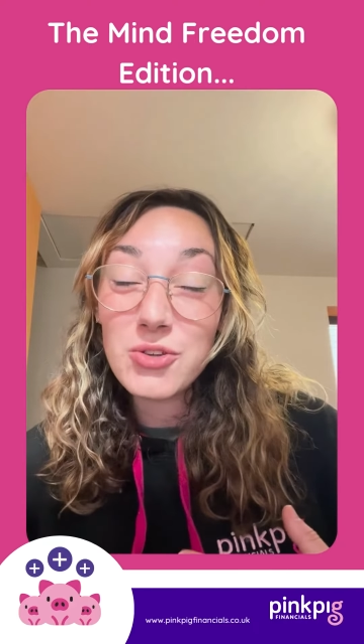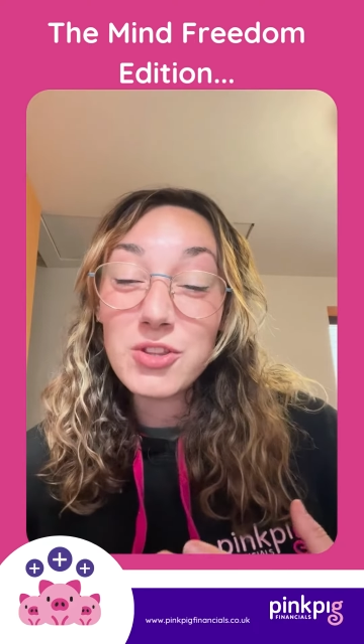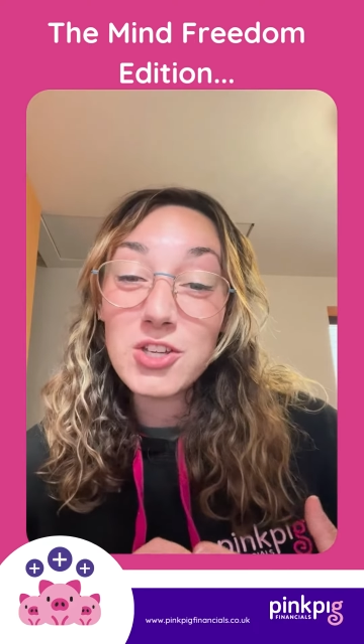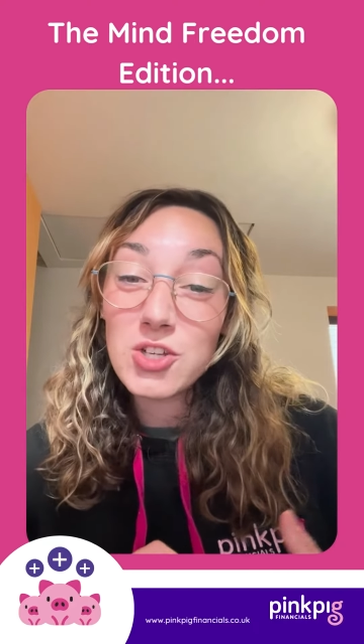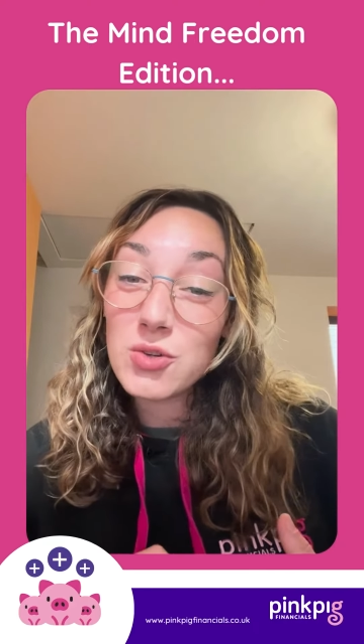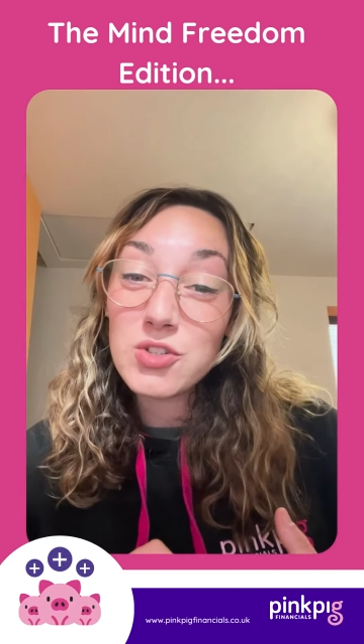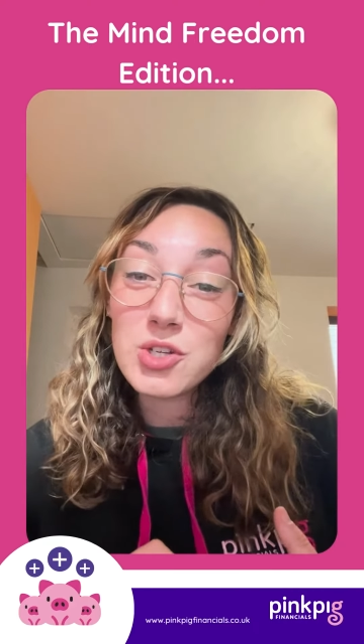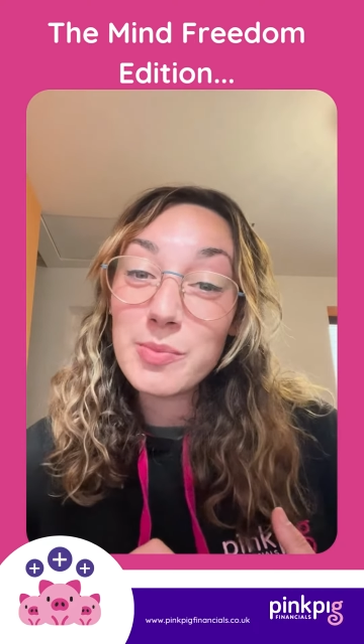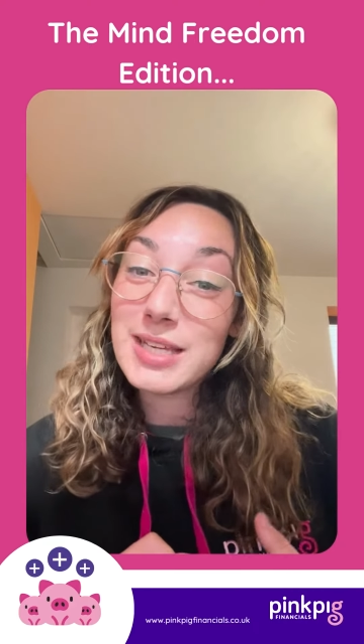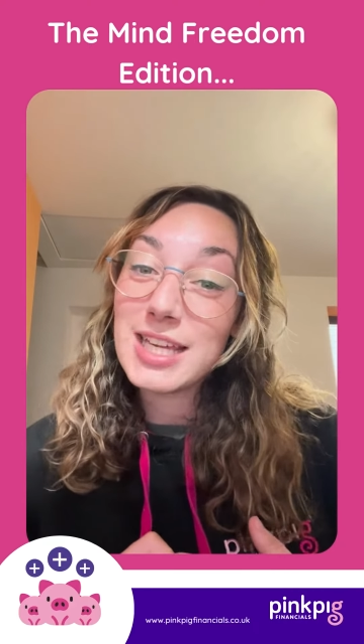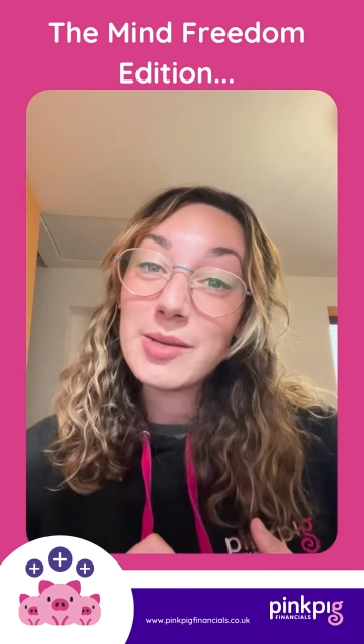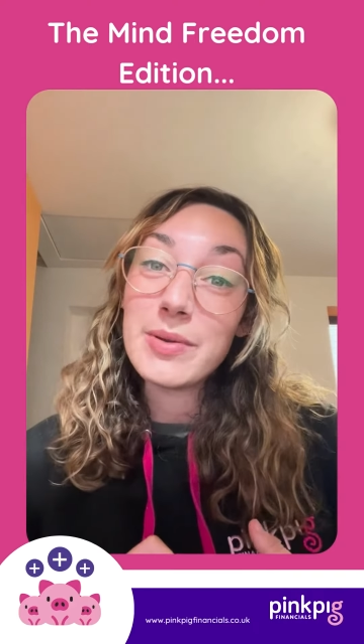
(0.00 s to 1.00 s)
that you should be
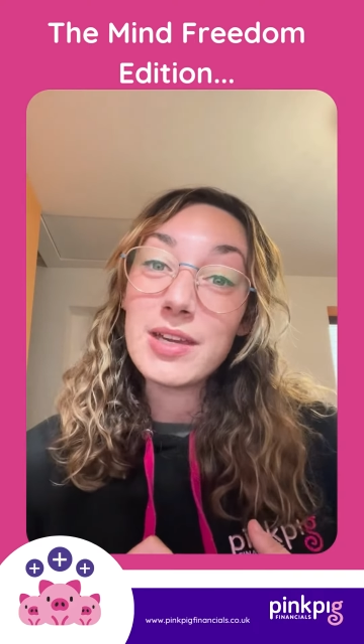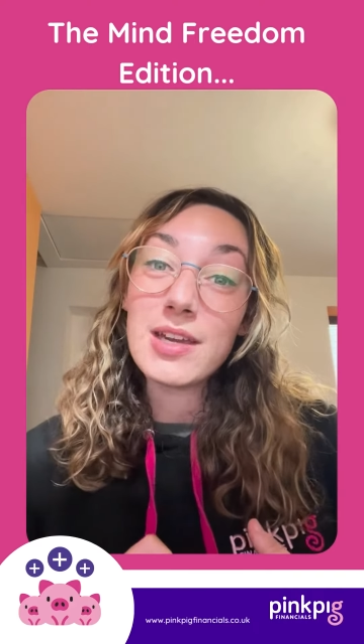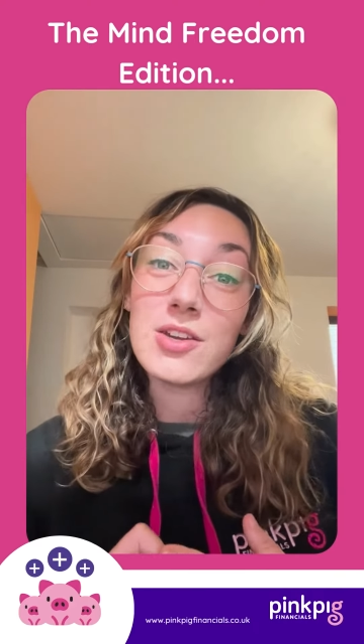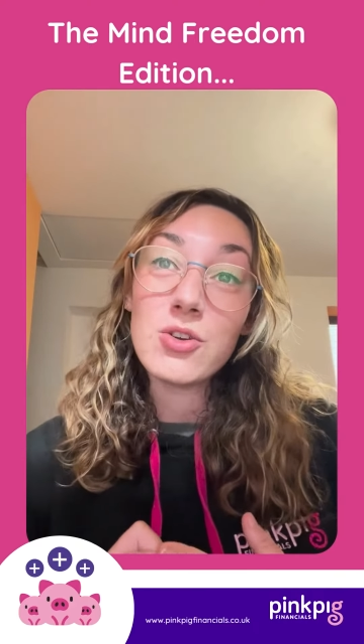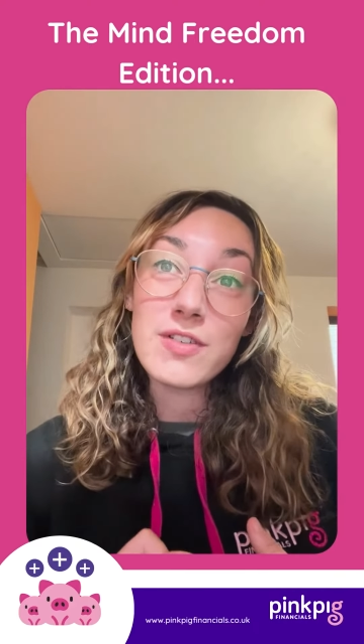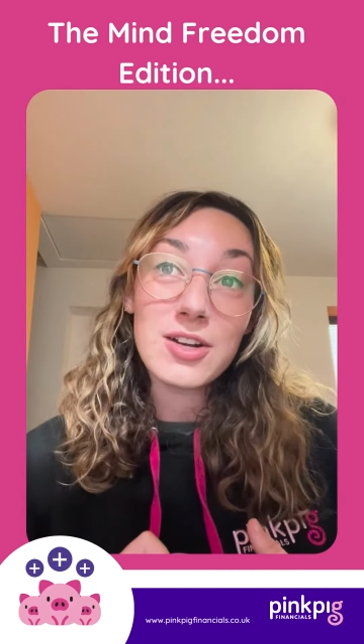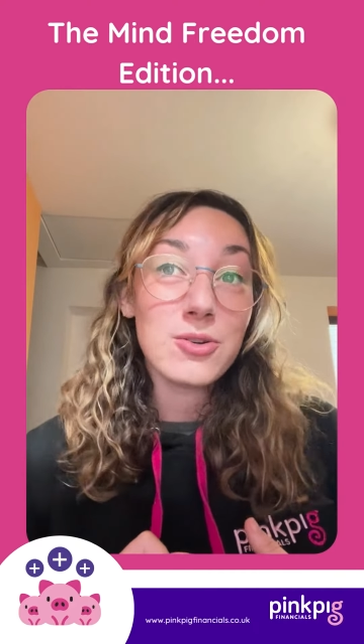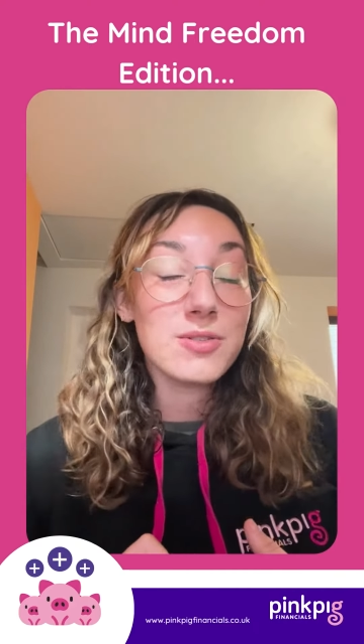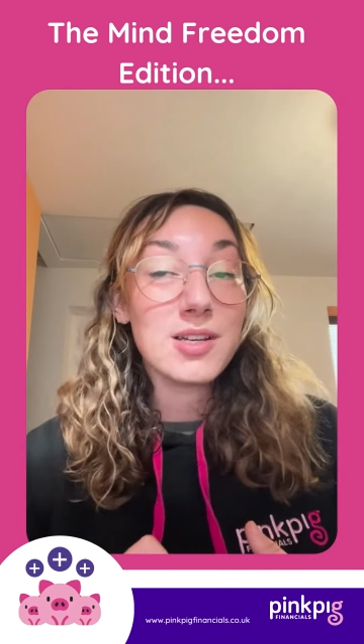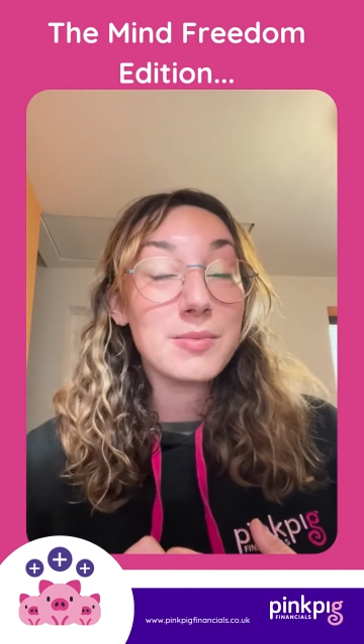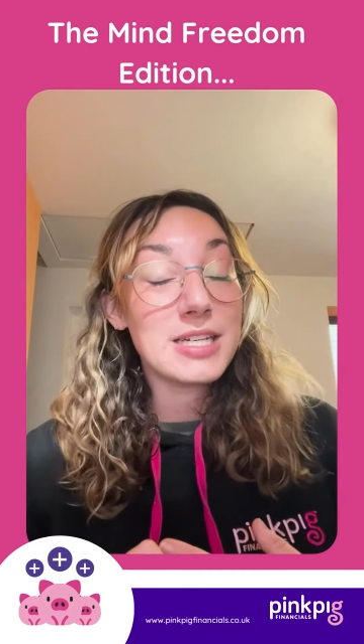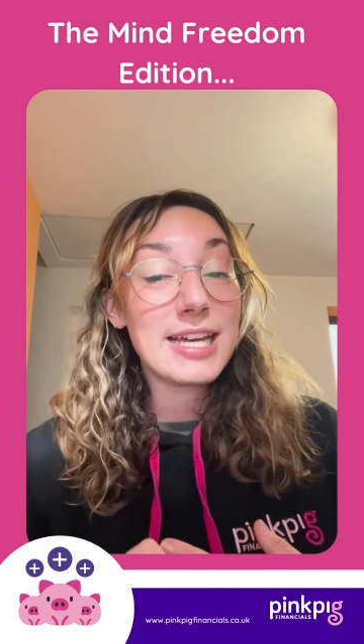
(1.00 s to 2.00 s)
keeping your records
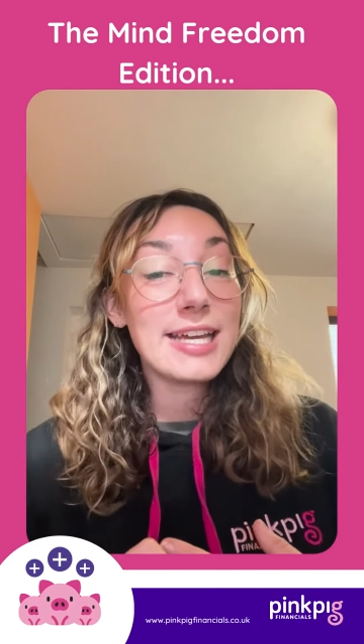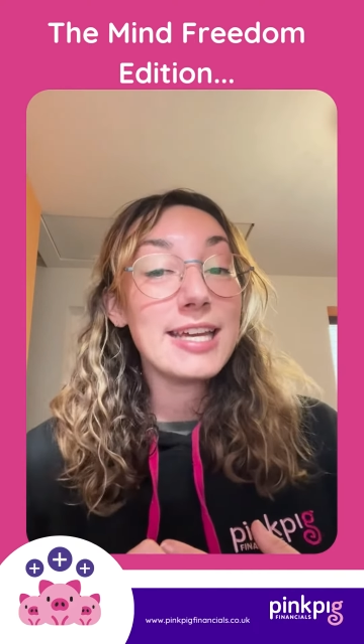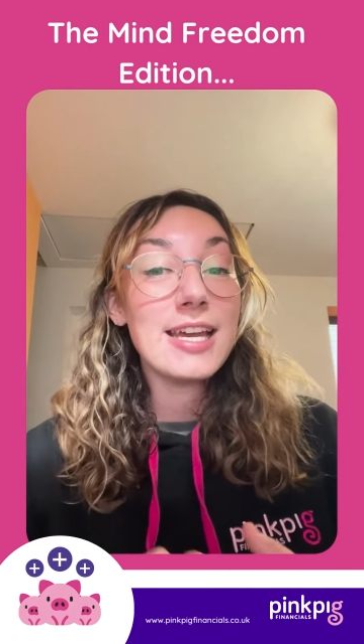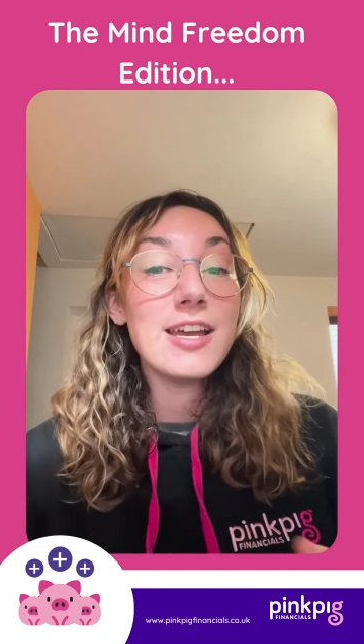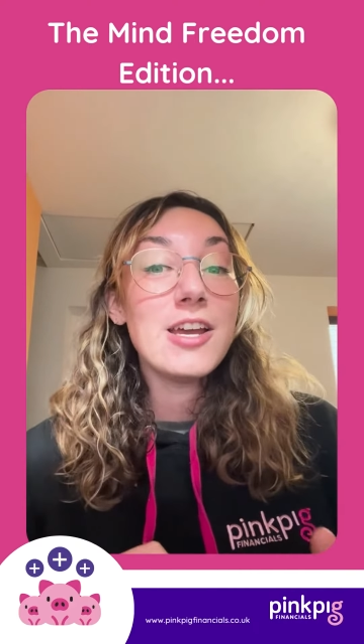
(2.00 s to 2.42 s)
up to date,